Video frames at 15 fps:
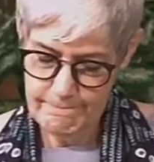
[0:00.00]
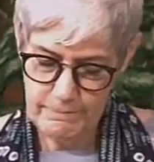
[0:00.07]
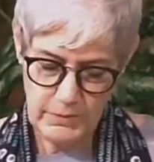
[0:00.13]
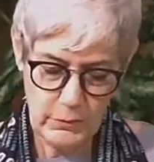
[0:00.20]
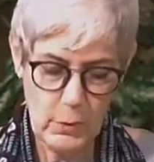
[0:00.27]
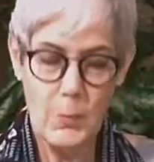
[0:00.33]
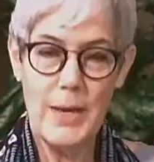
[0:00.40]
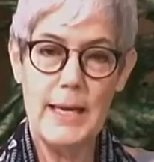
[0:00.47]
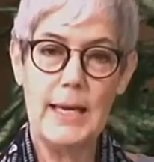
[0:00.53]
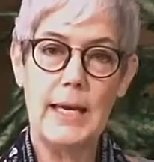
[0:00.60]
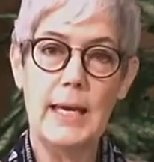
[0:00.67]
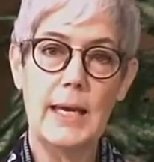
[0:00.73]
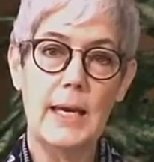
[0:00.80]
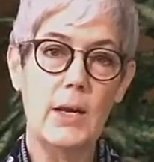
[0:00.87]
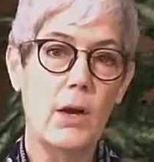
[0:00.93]
For
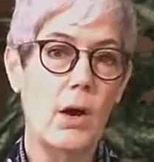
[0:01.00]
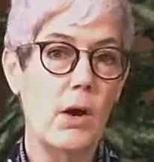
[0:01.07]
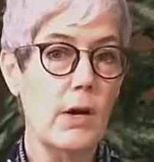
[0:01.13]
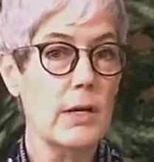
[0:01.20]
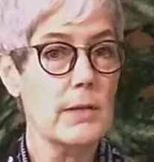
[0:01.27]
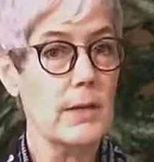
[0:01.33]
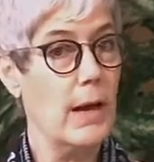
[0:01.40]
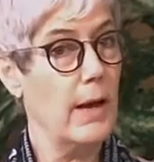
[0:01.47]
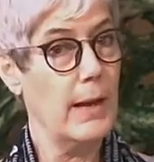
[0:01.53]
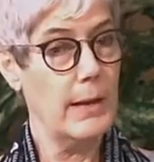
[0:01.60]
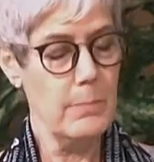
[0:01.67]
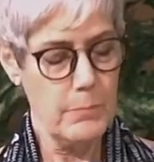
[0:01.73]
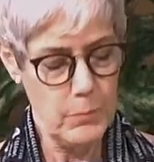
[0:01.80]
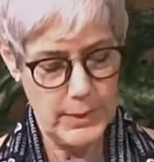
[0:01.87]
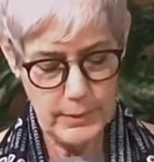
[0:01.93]
we, in our
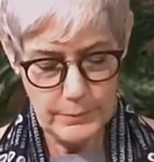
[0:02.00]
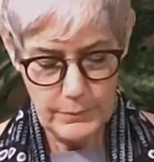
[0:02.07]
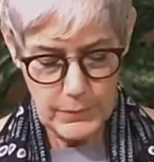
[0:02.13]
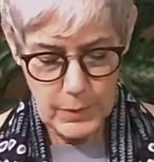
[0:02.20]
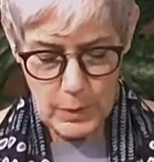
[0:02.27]
time, well,